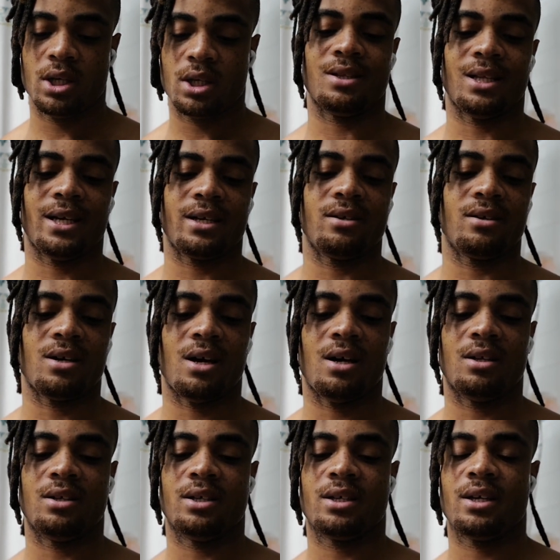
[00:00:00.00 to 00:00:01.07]

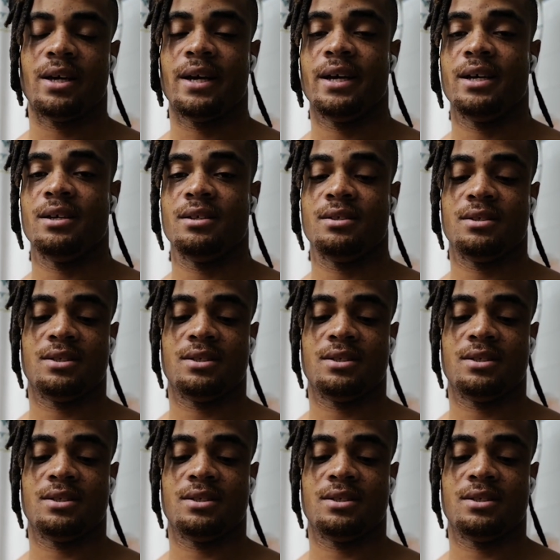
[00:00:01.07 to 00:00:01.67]
glycolic and